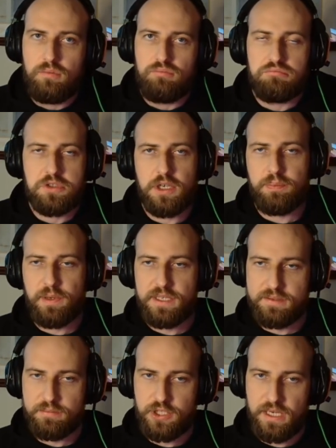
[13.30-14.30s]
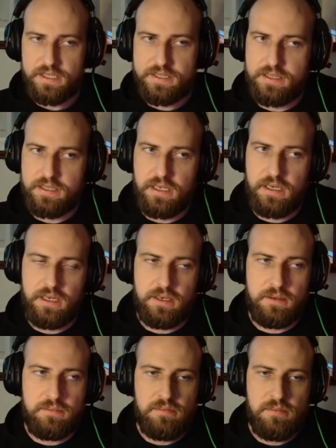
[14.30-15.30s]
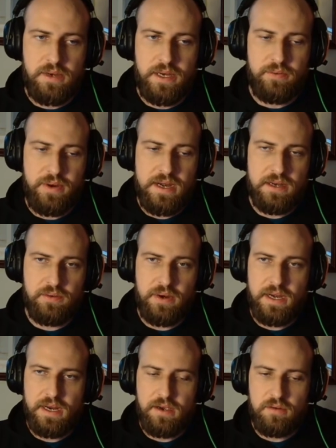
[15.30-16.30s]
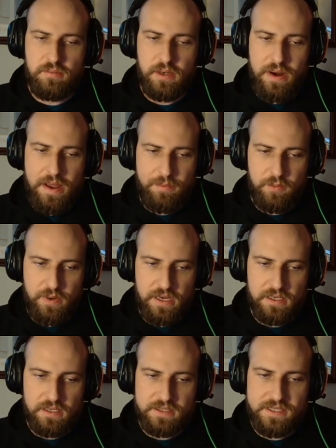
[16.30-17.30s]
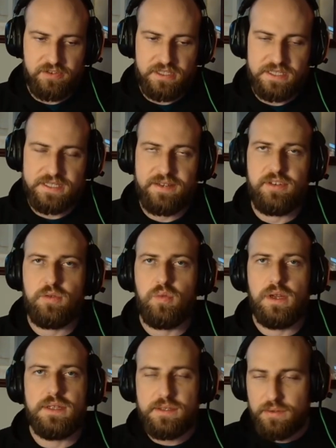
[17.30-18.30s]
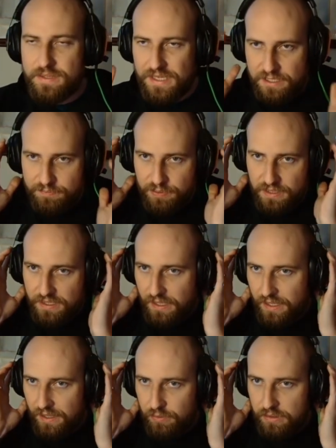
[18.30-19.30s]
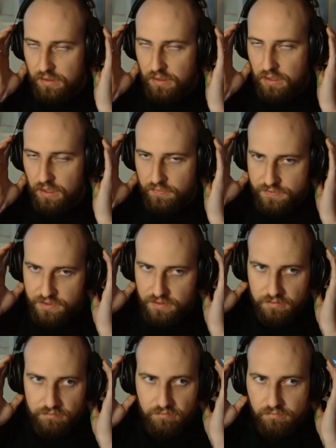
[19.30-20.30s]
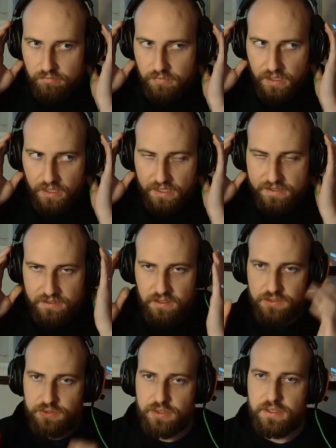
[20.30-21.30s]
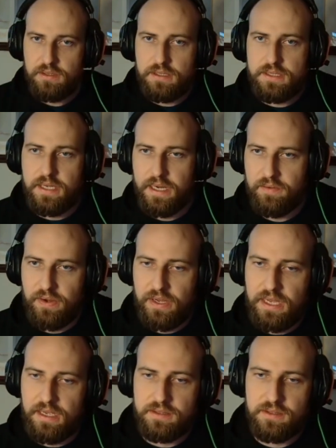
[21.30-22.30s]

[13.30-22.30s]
just gonna play some chess. My rating right now, my rapid rating is 1771, so it's at its peak, and I would love to hit 1800 tonight if I can.